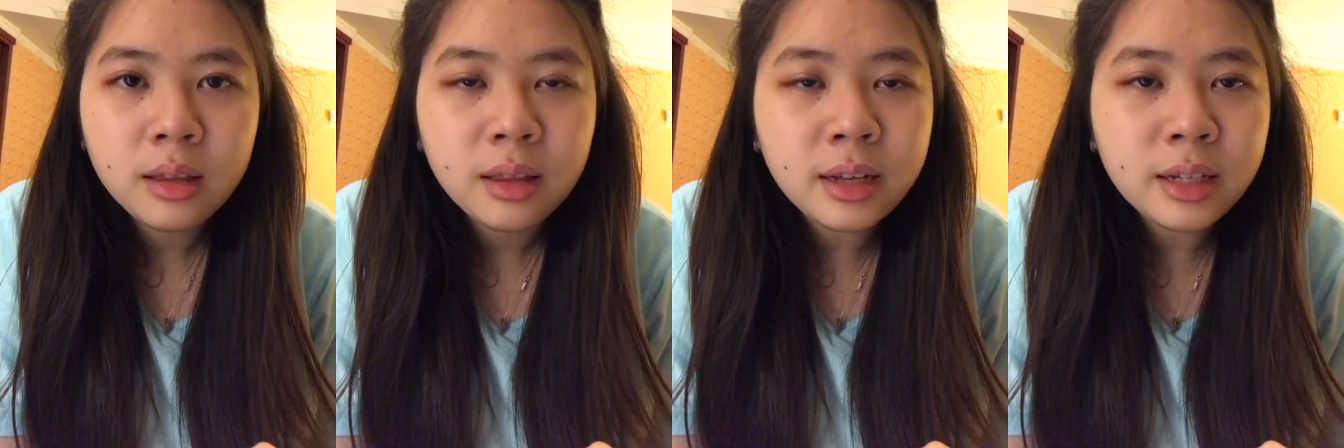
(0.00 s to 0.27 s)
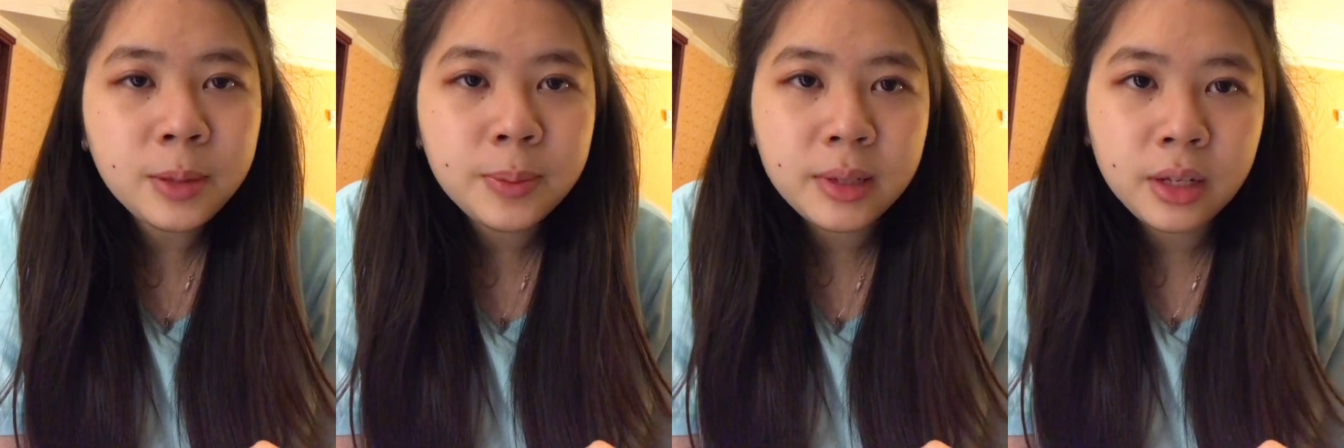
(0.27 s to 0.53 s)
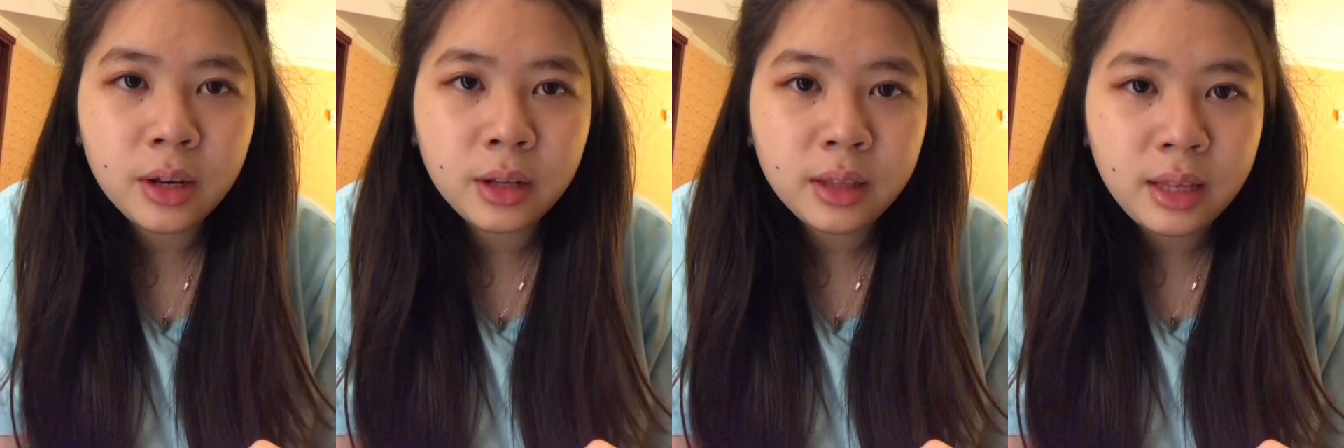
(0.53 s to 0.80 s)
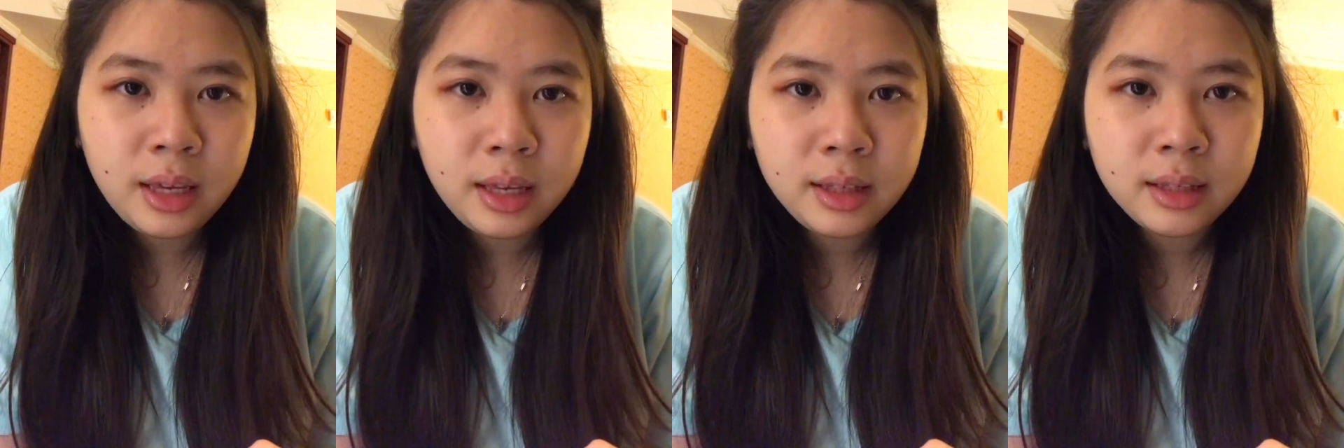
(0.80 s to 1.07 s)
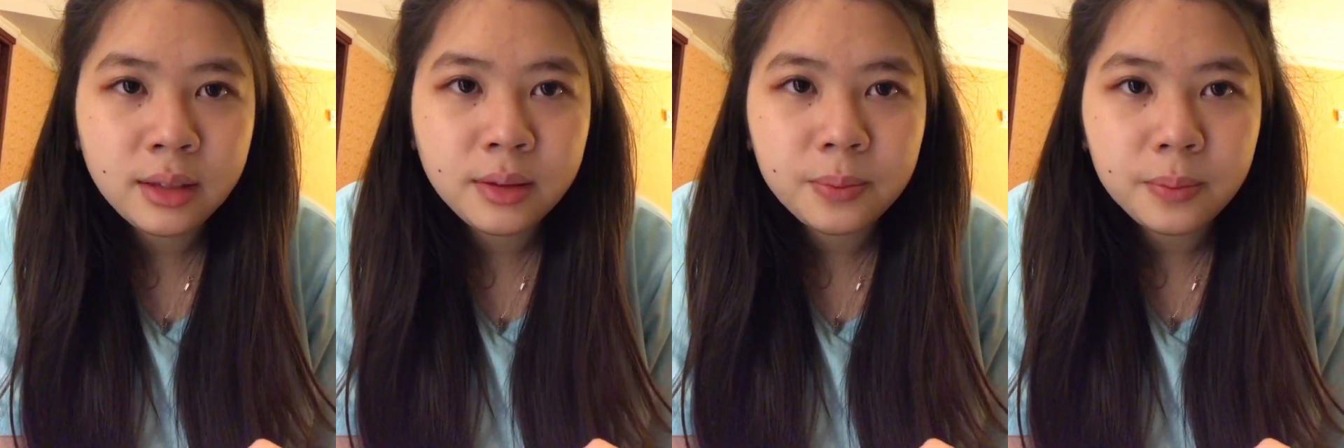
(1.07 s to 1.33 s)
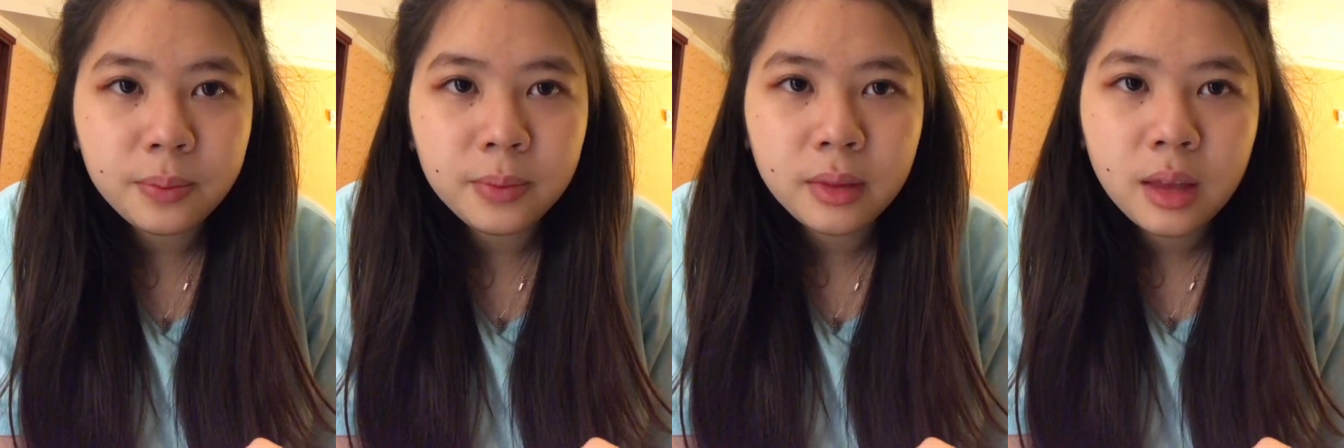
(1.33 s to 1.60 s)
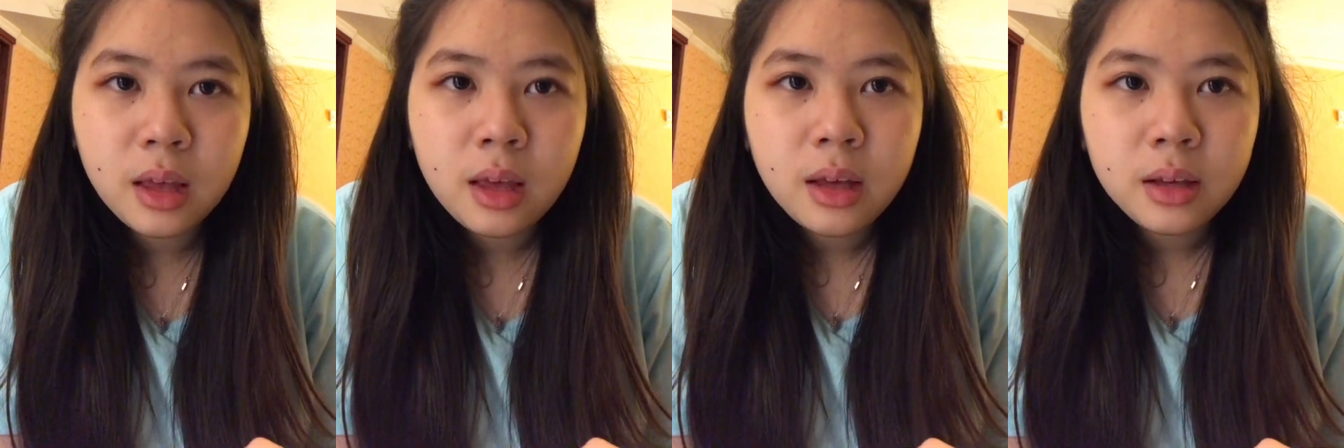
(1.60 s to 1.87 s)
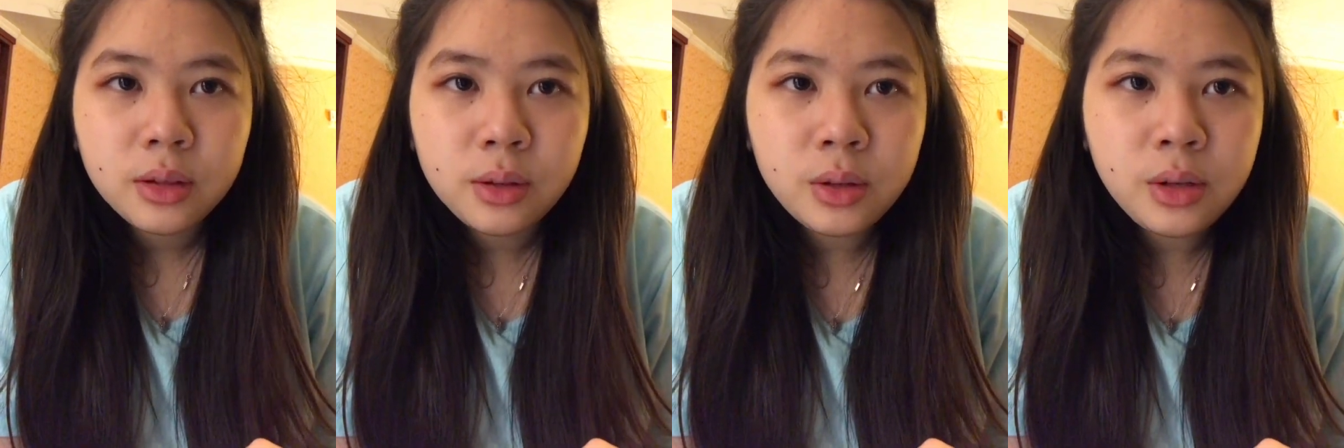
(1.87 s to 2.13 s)
Last but not least,
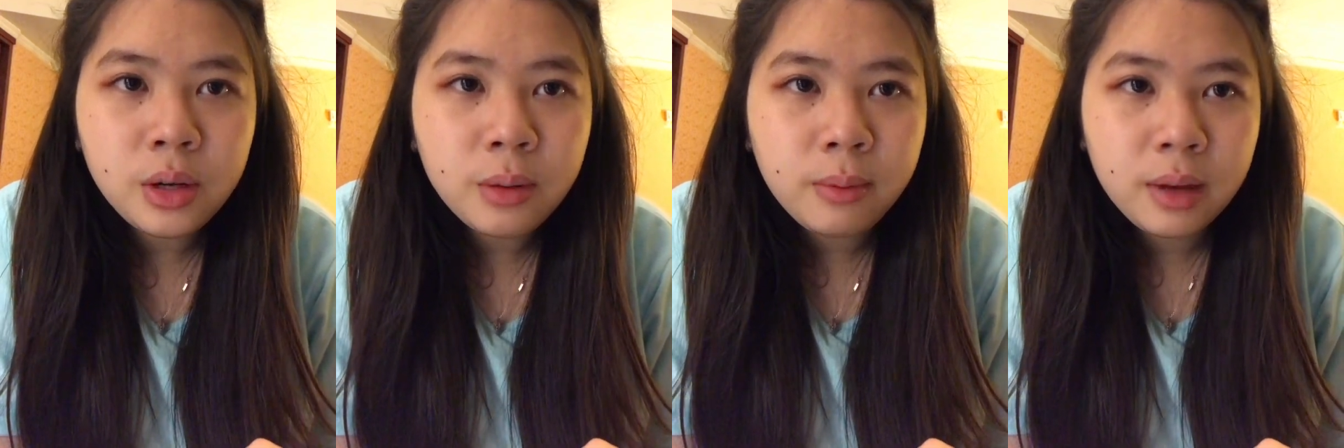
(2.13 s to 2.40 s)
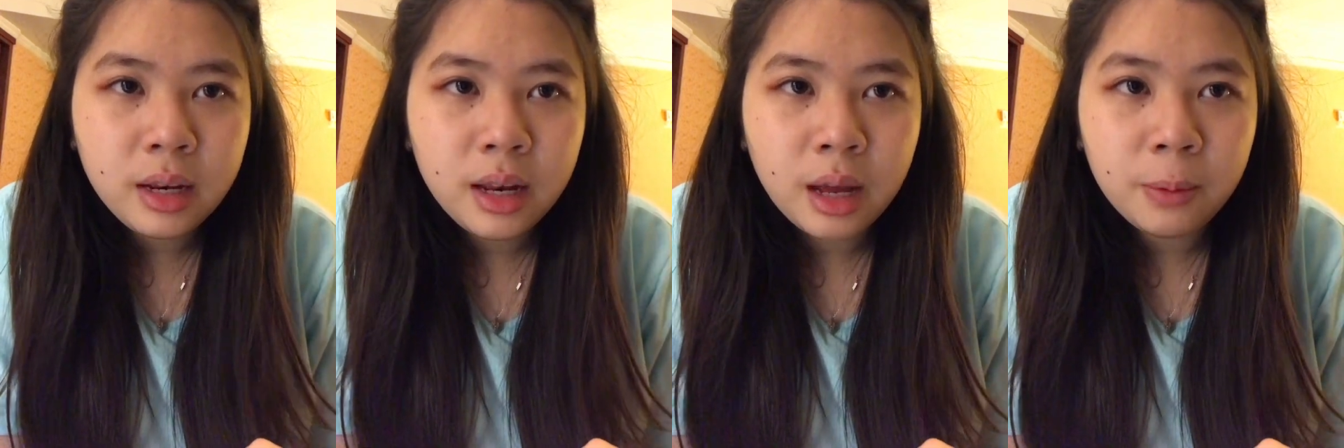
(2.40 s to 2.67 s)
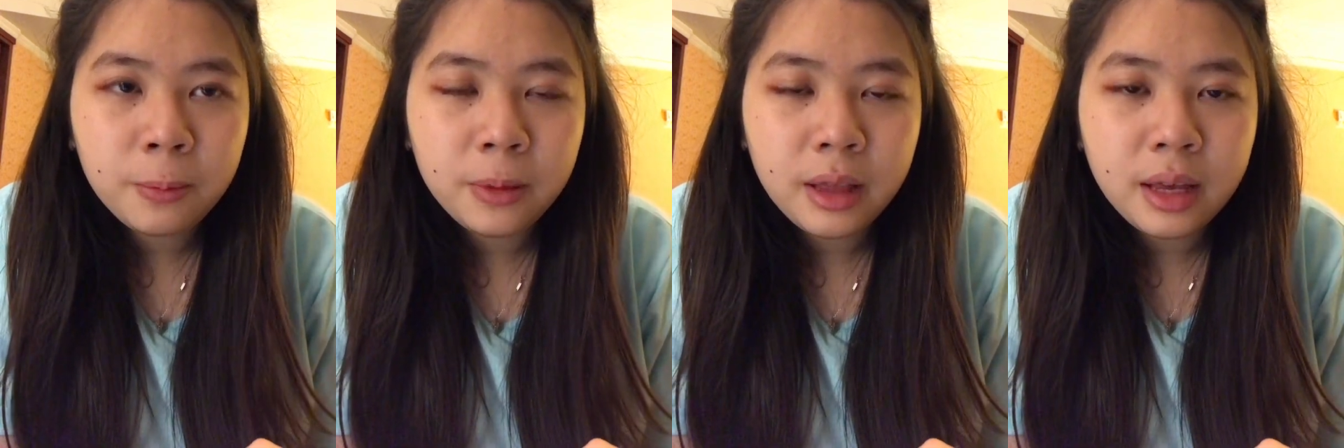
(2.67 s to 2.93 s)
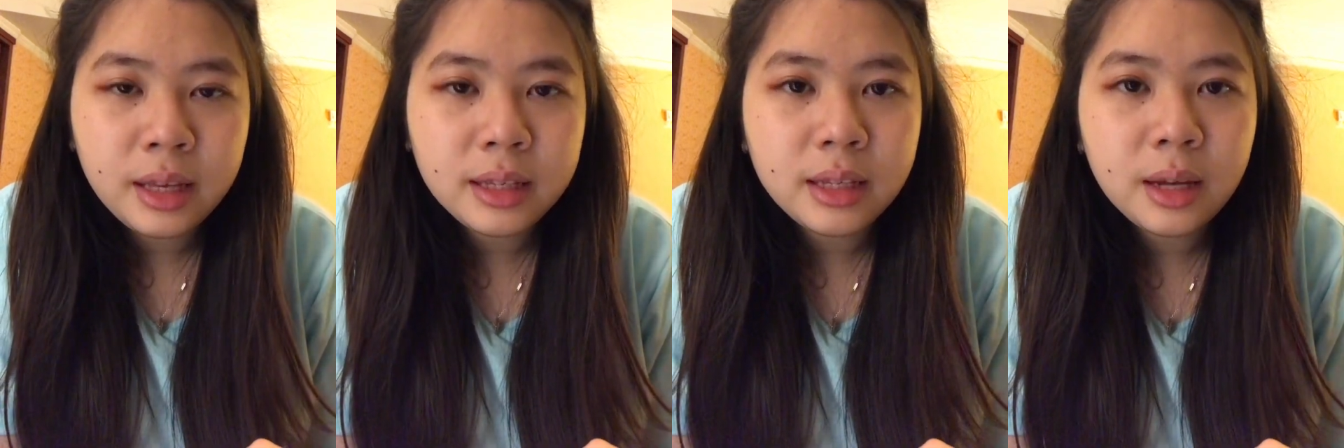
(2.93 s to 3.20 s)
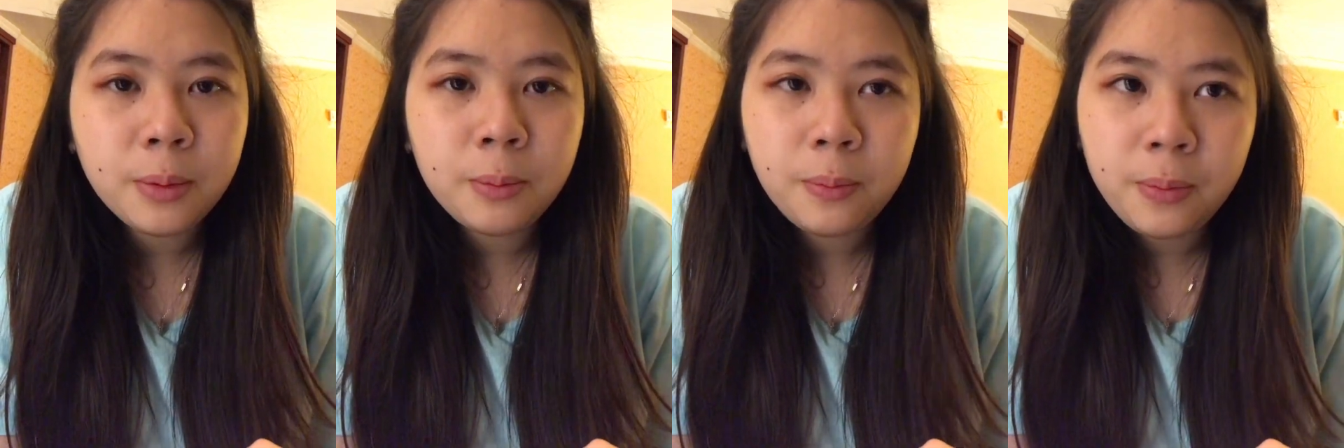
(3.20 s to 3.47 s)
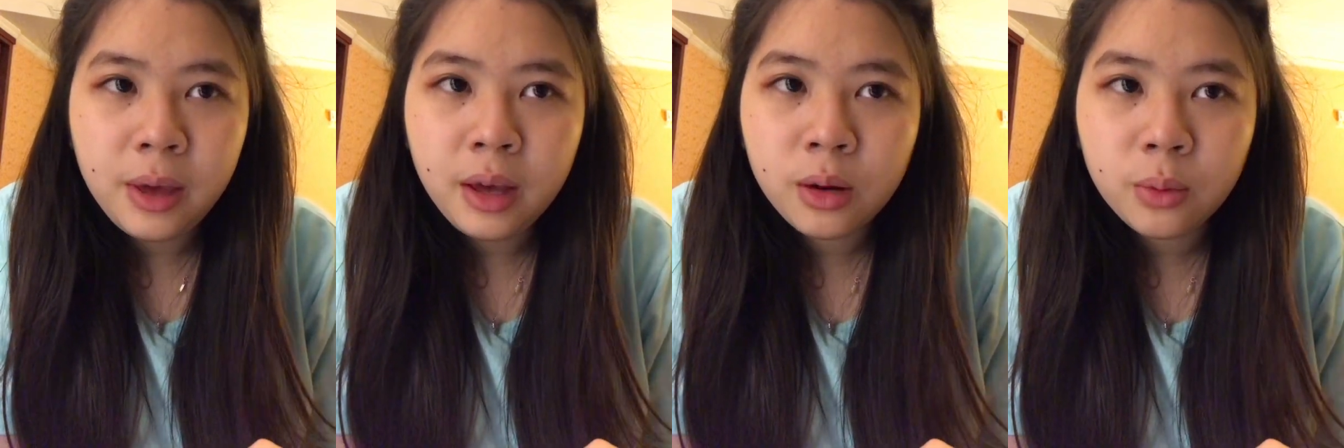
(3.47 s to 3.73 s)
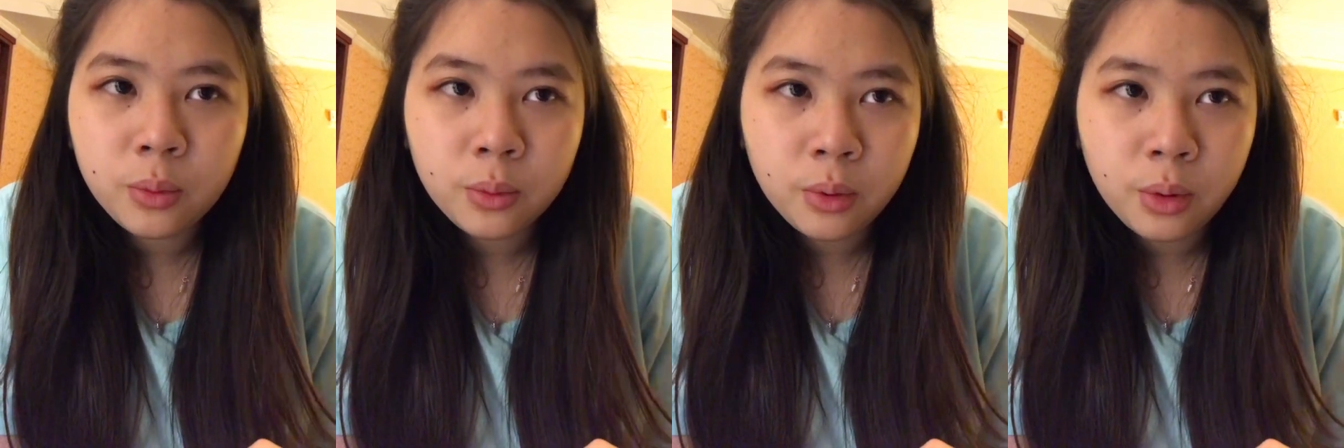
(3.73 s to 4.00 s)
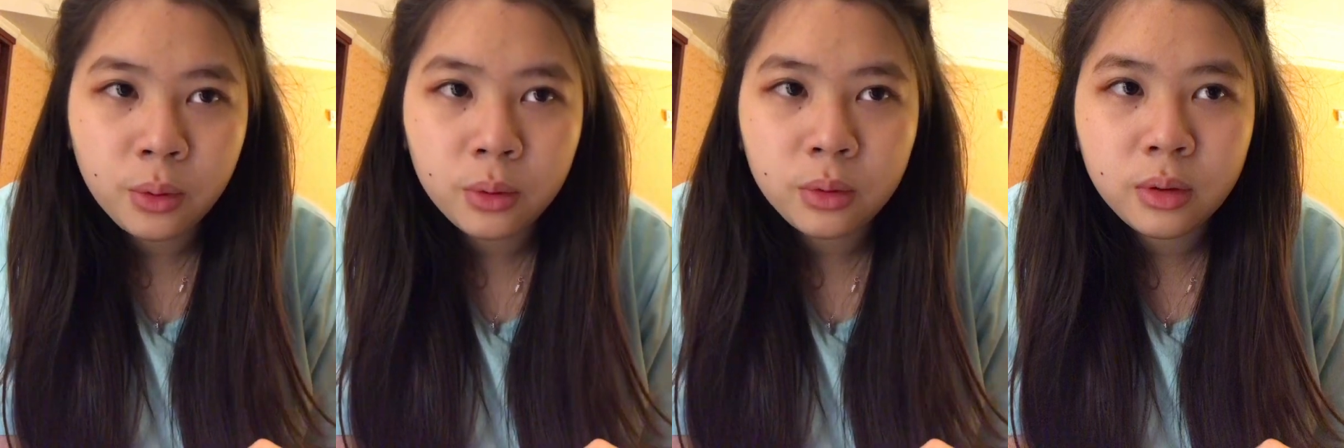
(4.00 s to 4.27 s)
social media plays a big
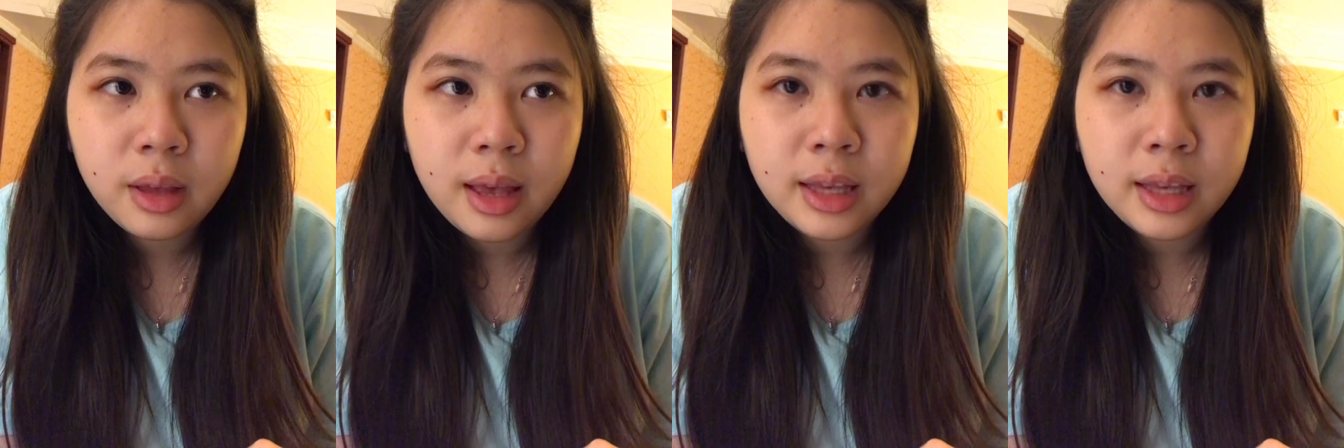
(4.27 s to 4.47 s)
role,